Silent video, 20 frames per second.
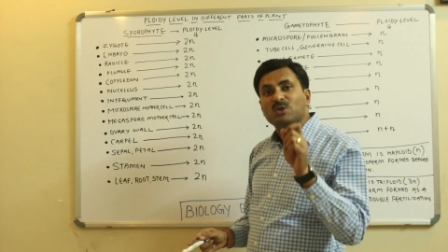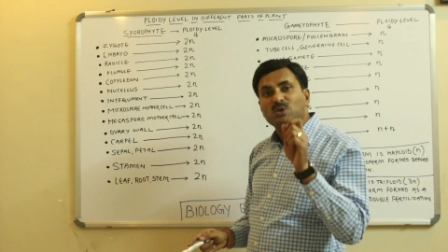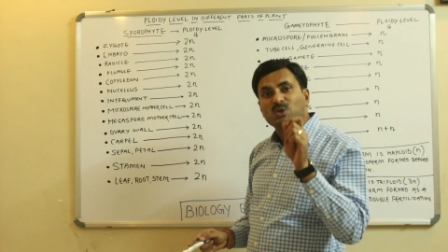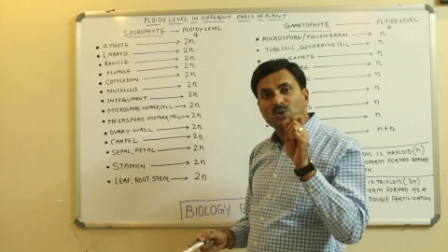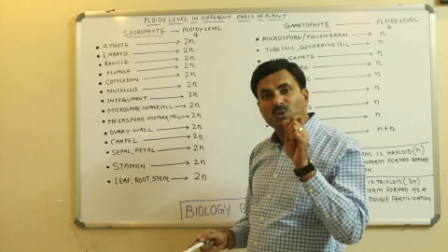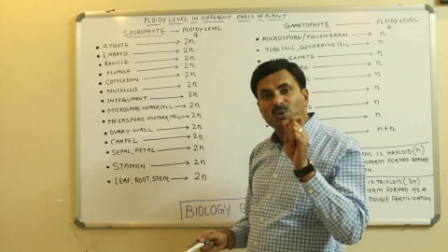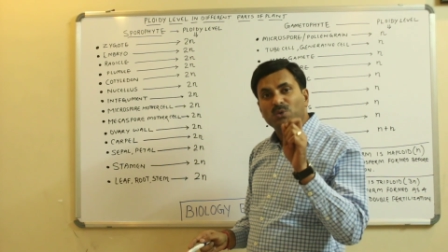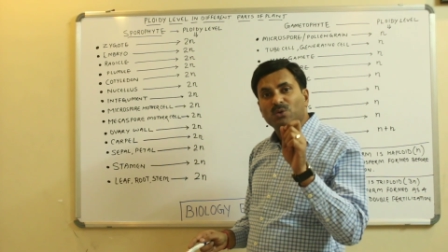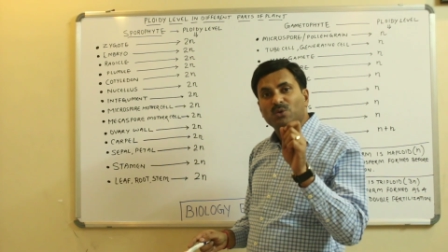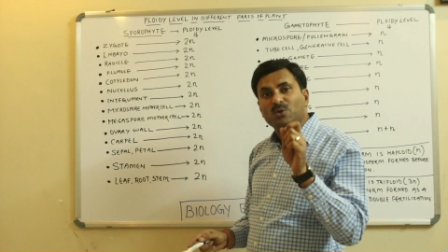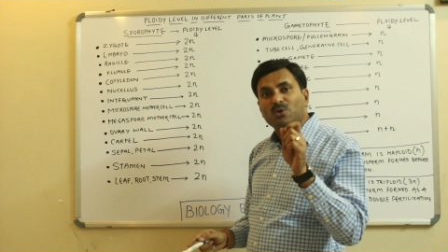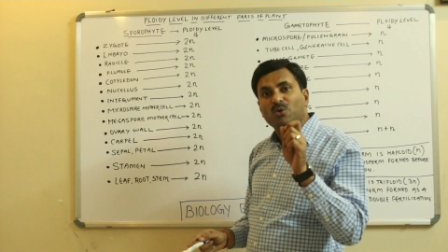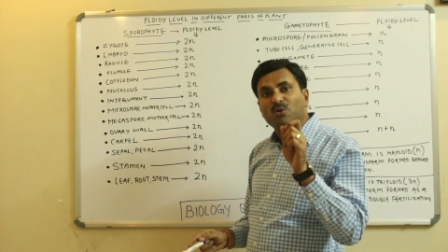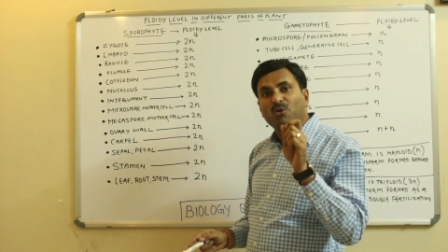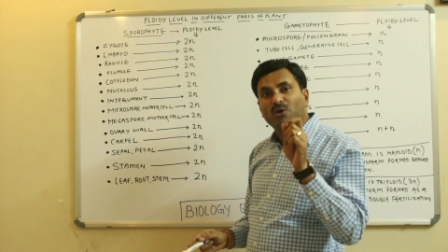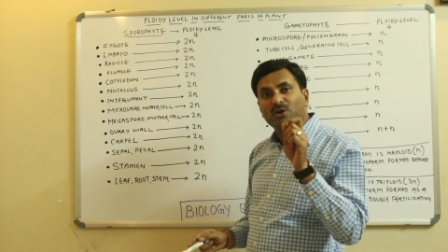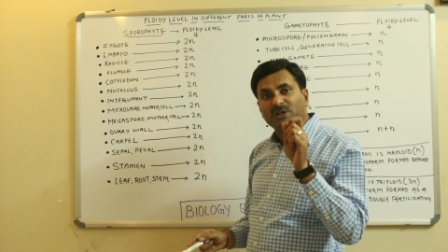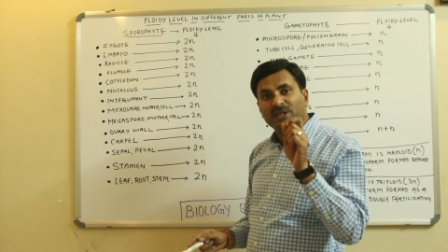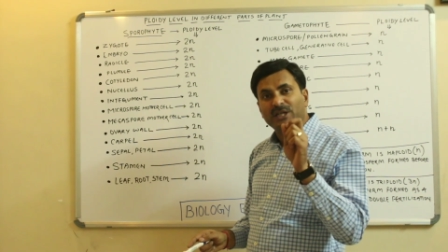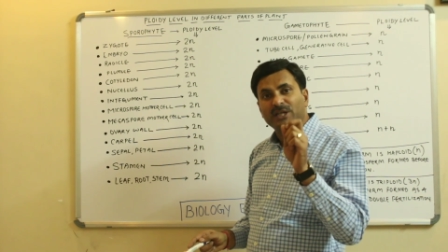so
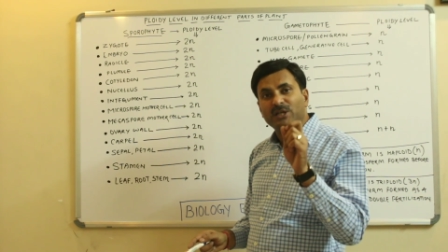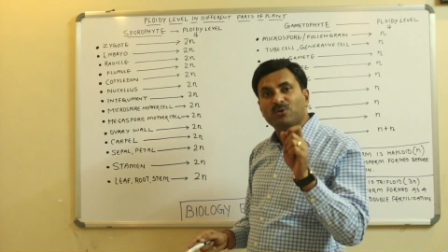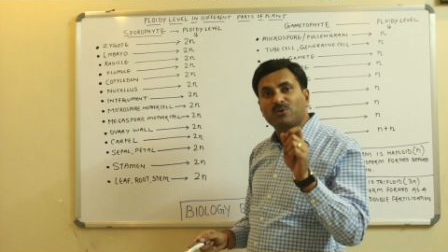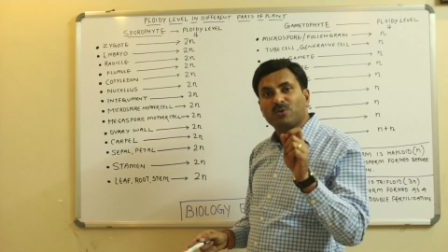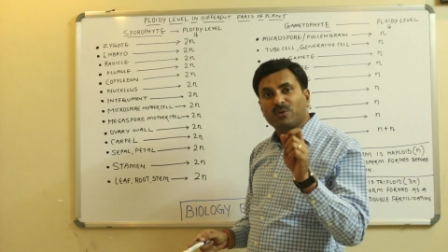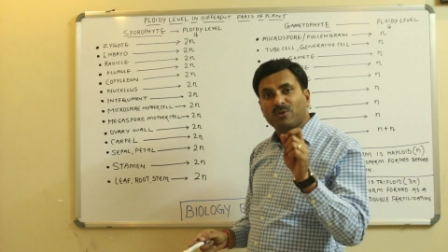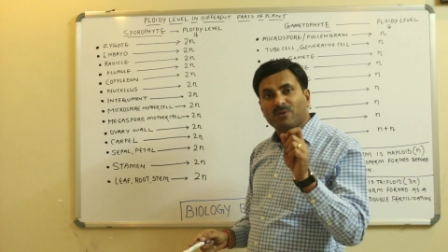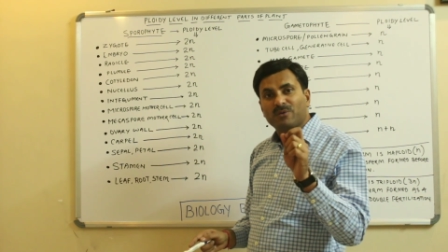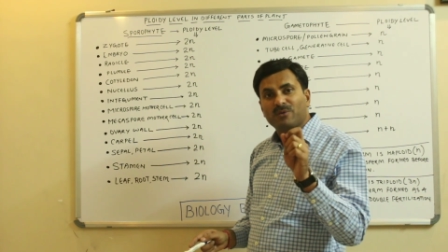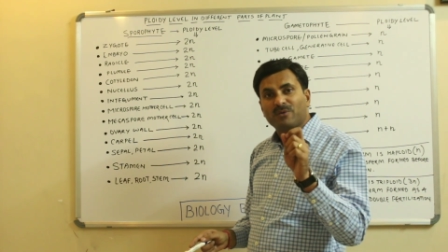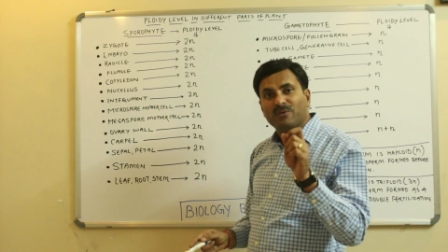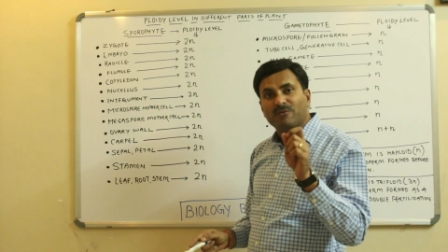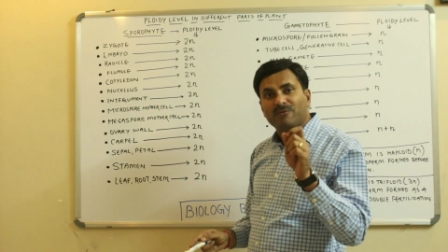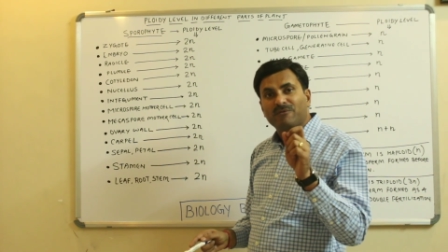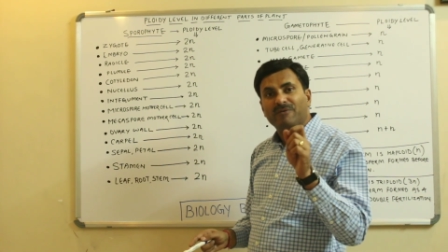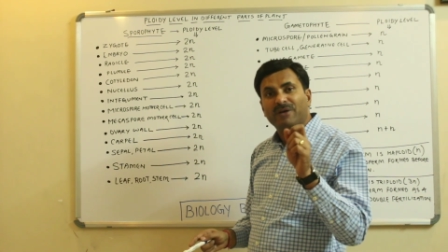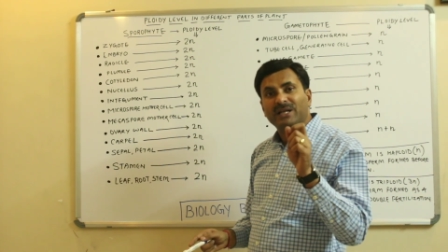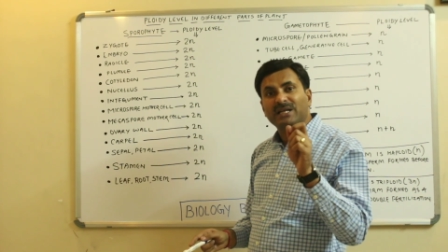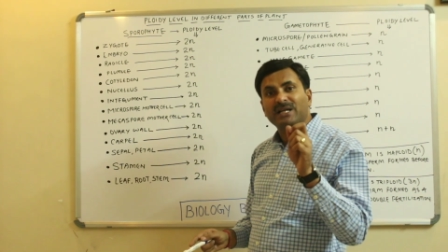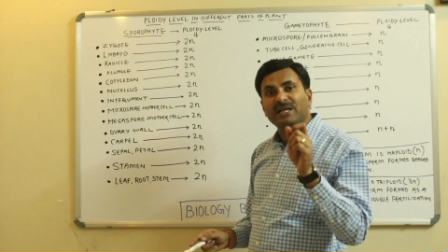cotyledon,
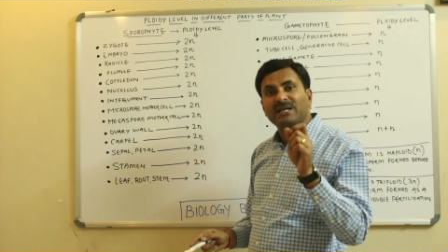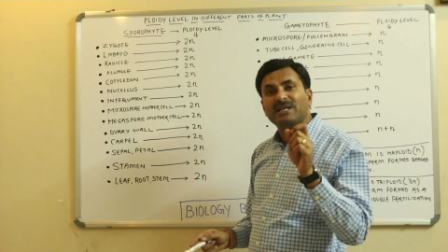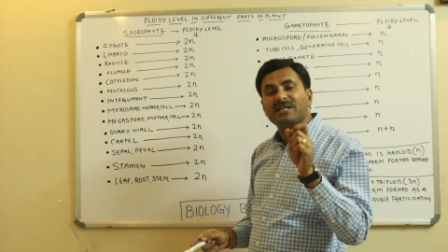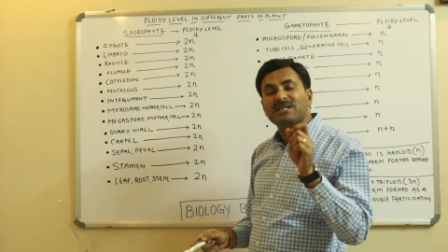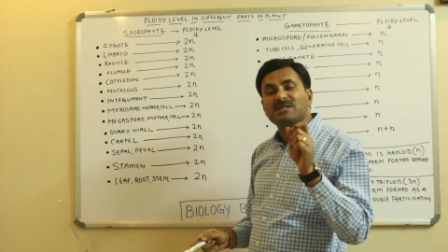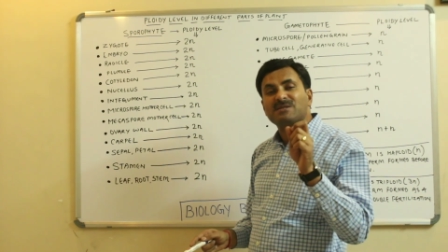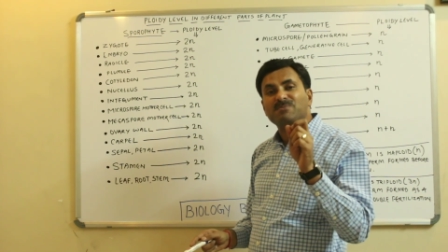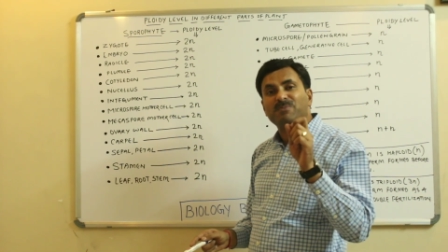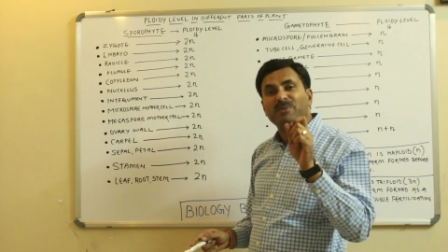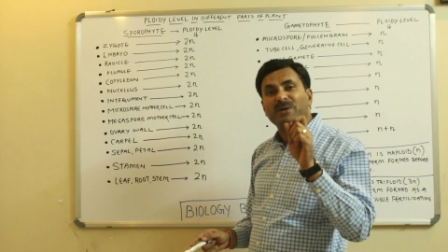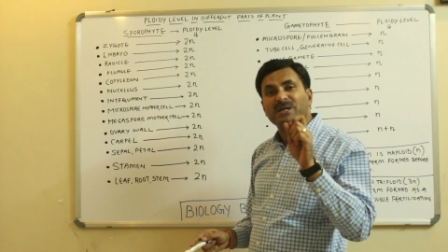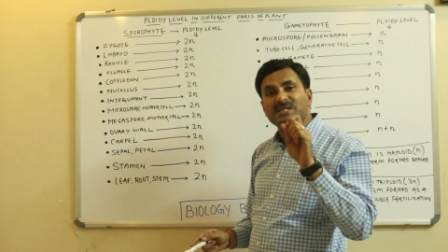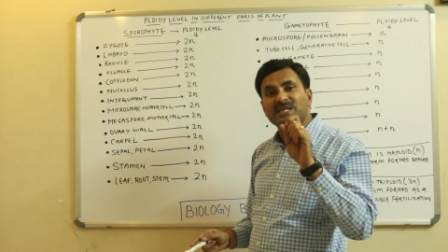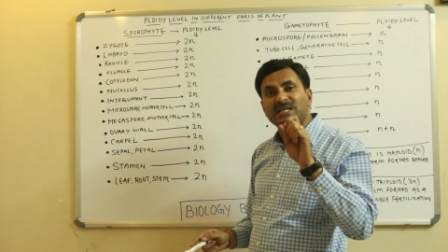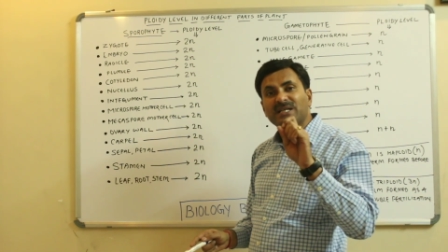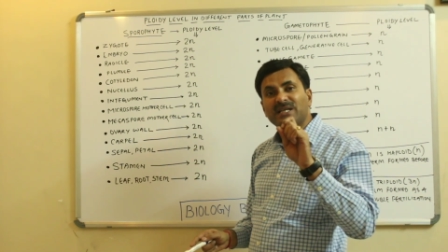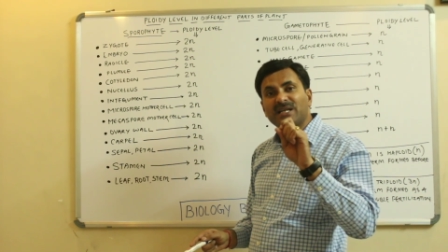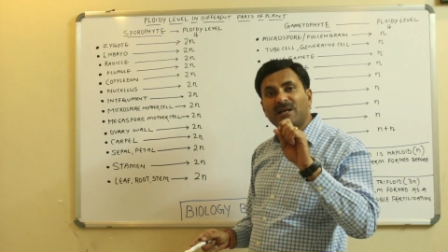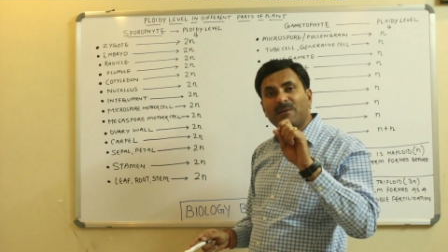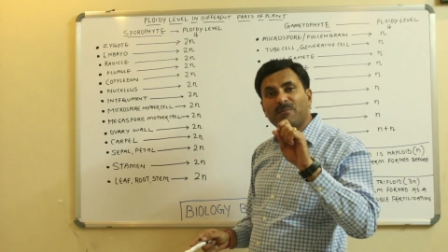whether it is
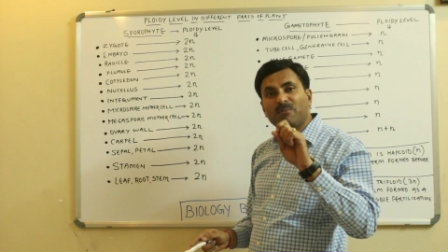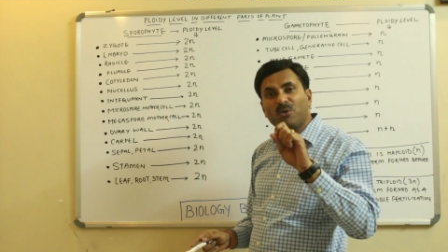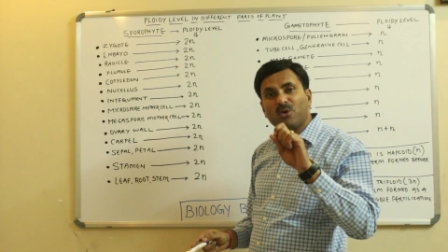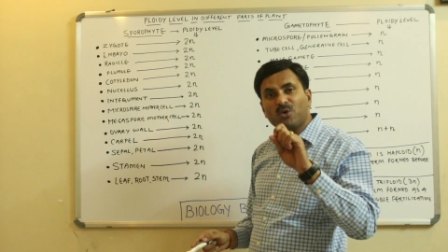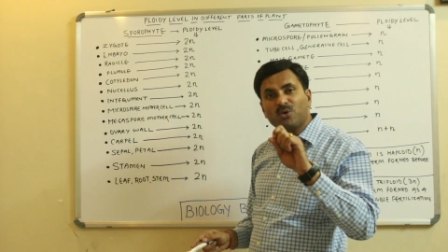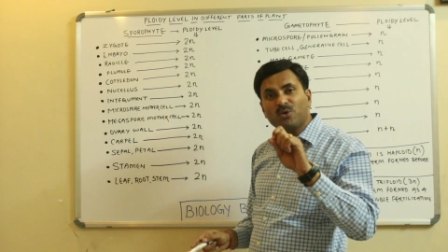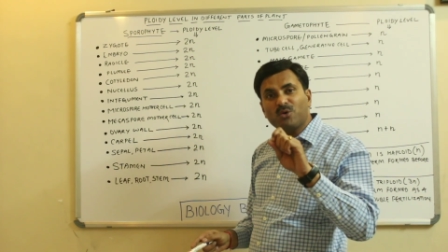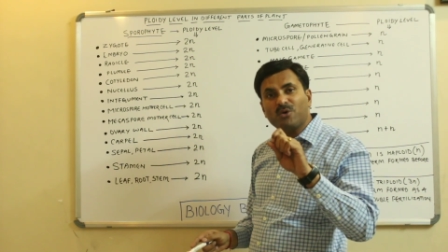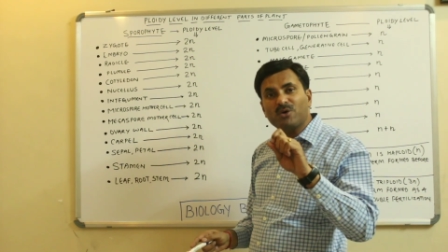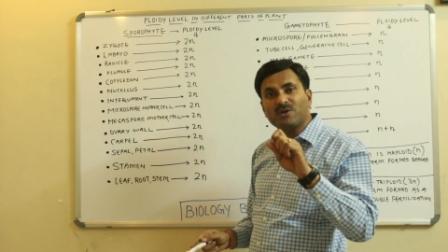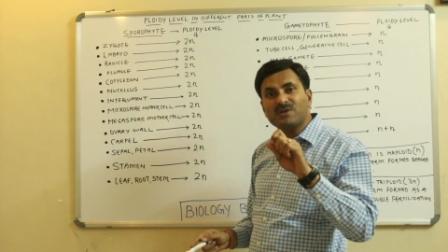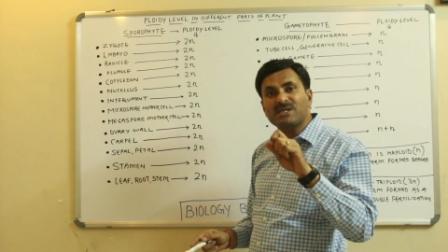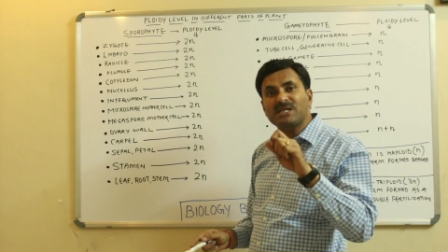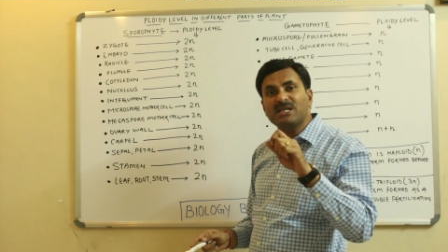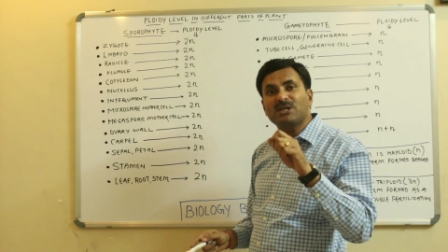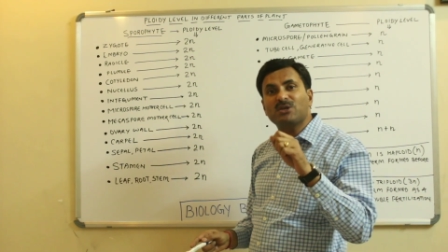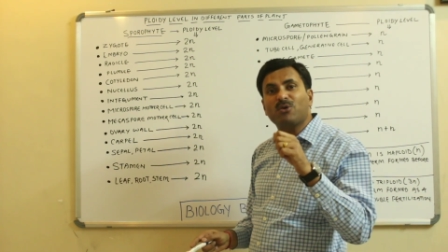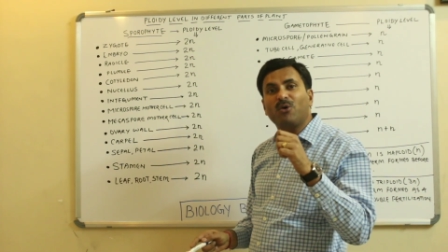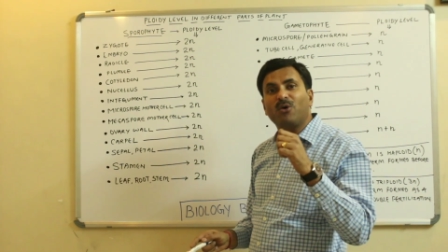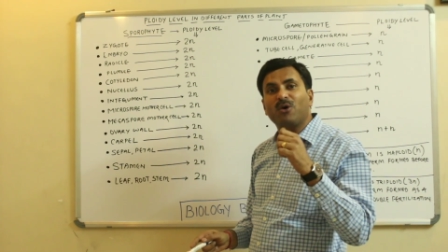present in a monocot seed